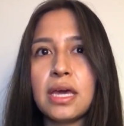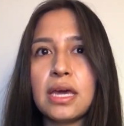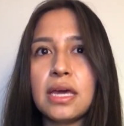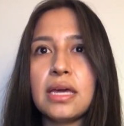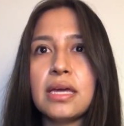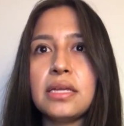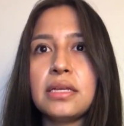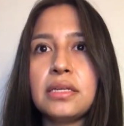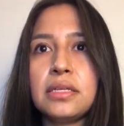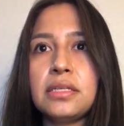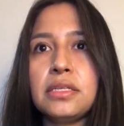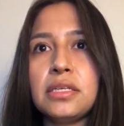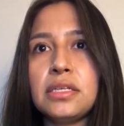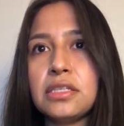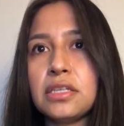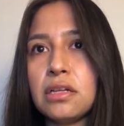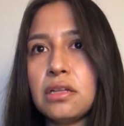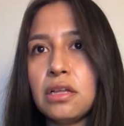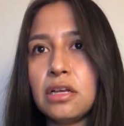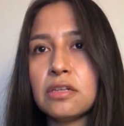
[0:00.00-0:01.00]
And this
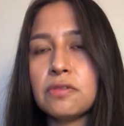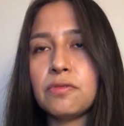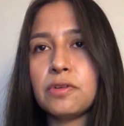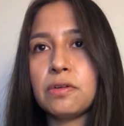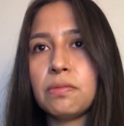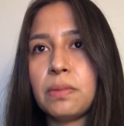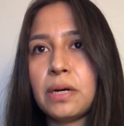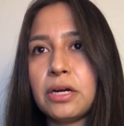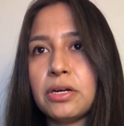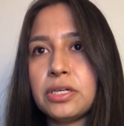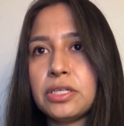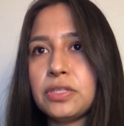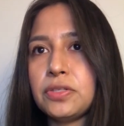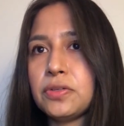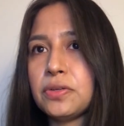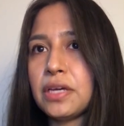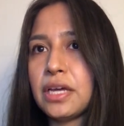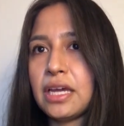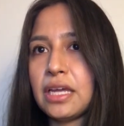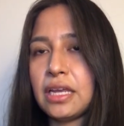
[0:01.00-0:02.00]
allows for the virus to
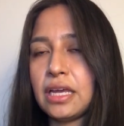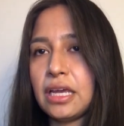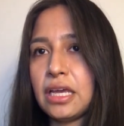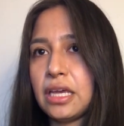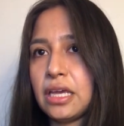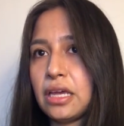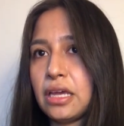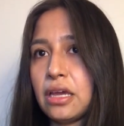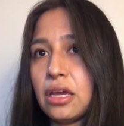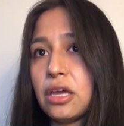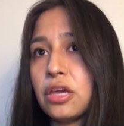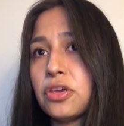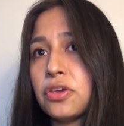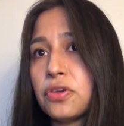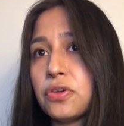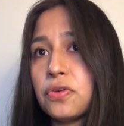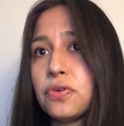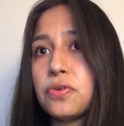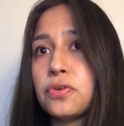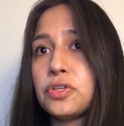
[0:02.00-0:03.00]
get a
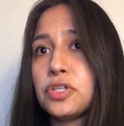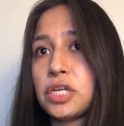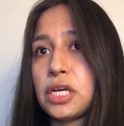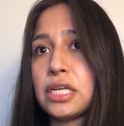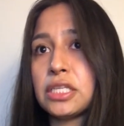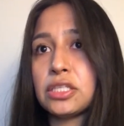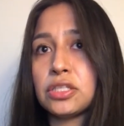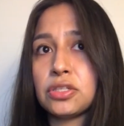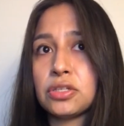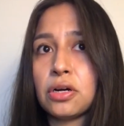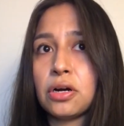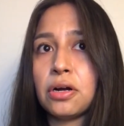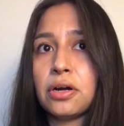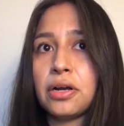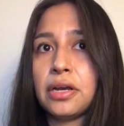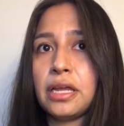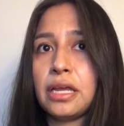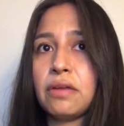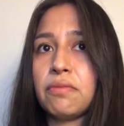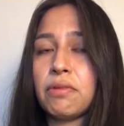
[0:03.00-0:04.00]
huge head
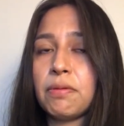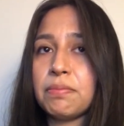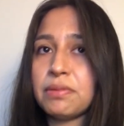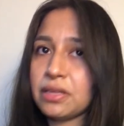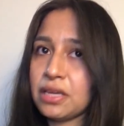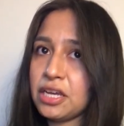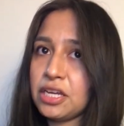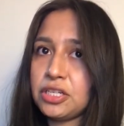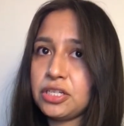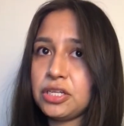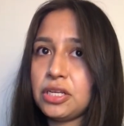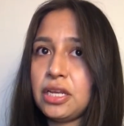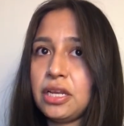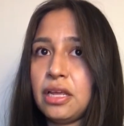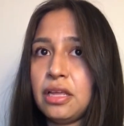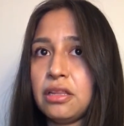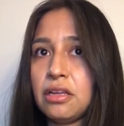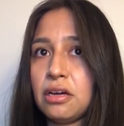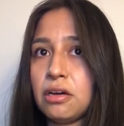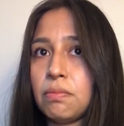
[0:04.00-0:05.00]
start in replication
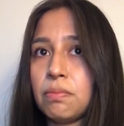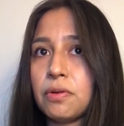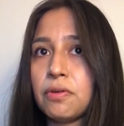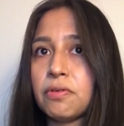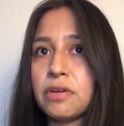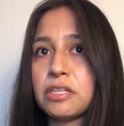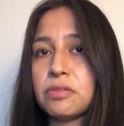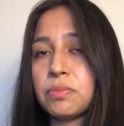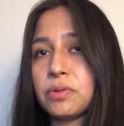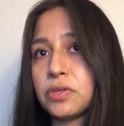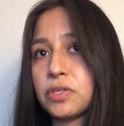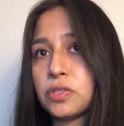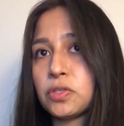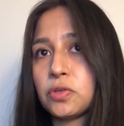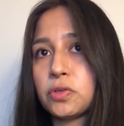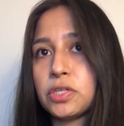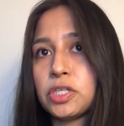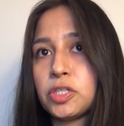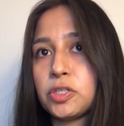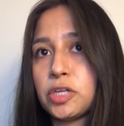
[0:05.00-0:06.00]
in the upper
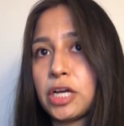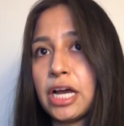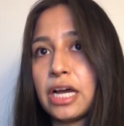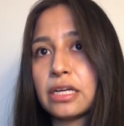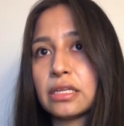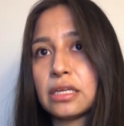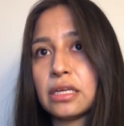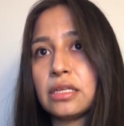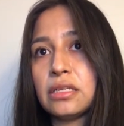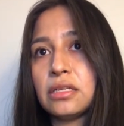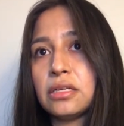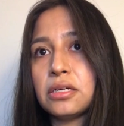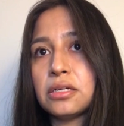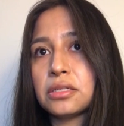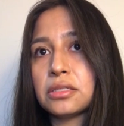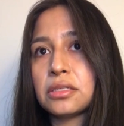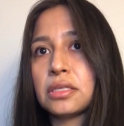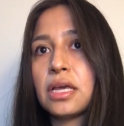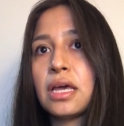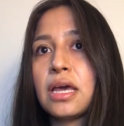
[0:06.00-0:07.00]
respiratory tract and
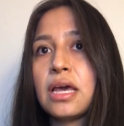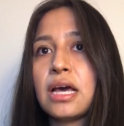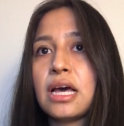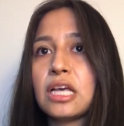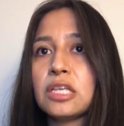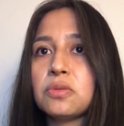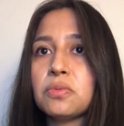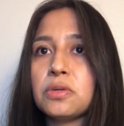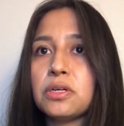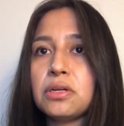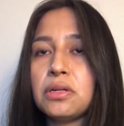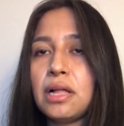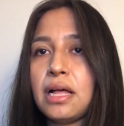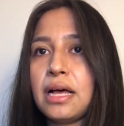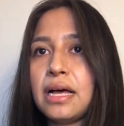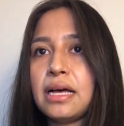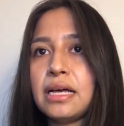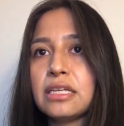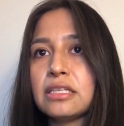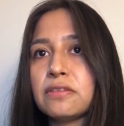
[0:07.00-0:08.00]
lungs, as well
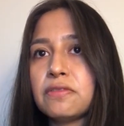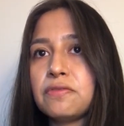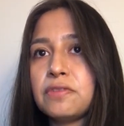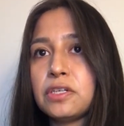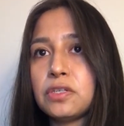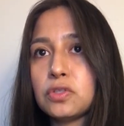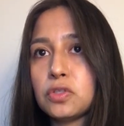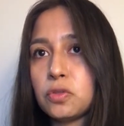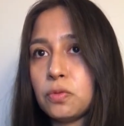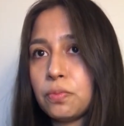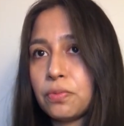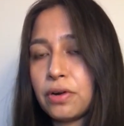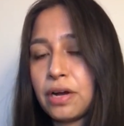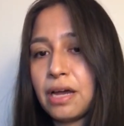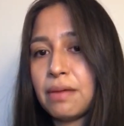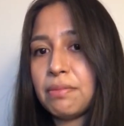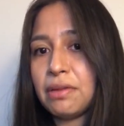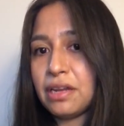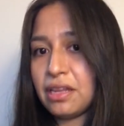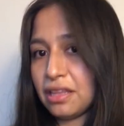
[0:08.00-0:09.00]
as fail to
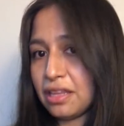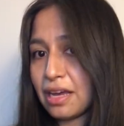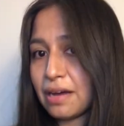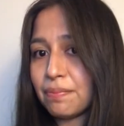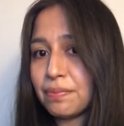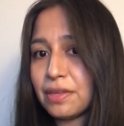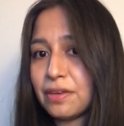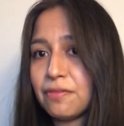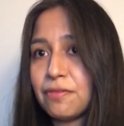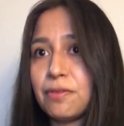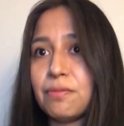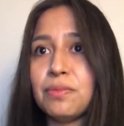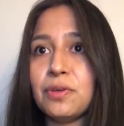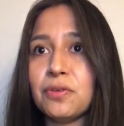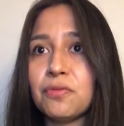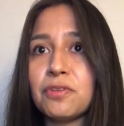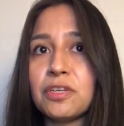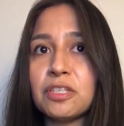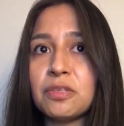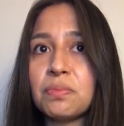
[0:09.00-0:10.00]
prime an adaptive
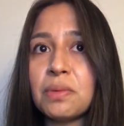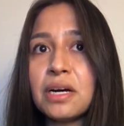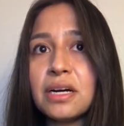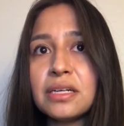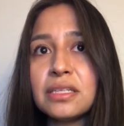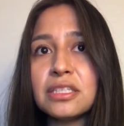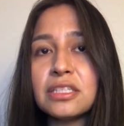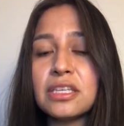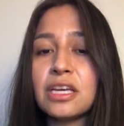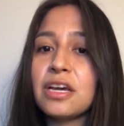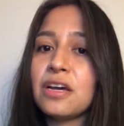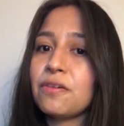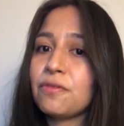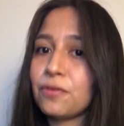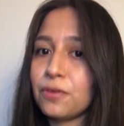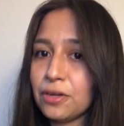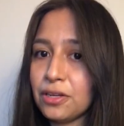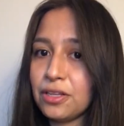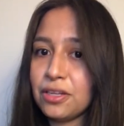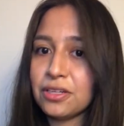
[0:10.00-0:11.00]
immune response
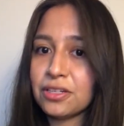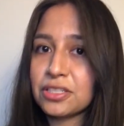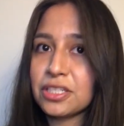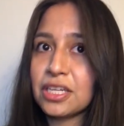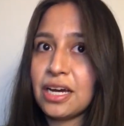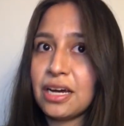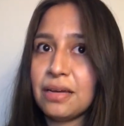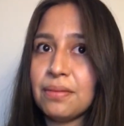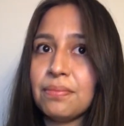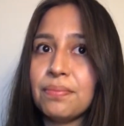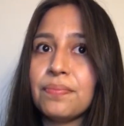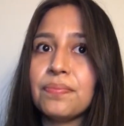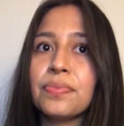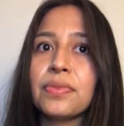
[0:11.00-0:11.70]
for a long time.